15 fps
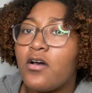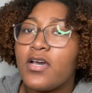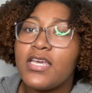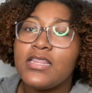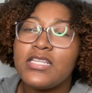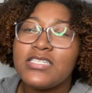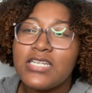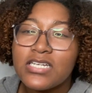In
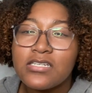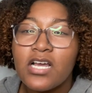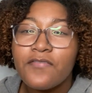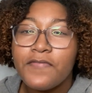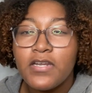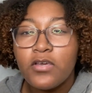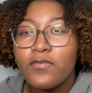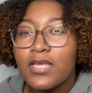the TikTok
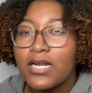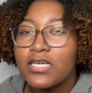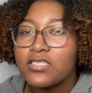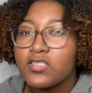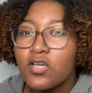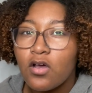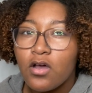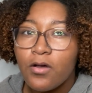video that I
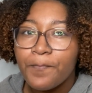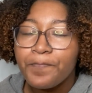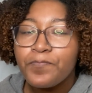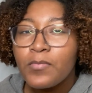saw,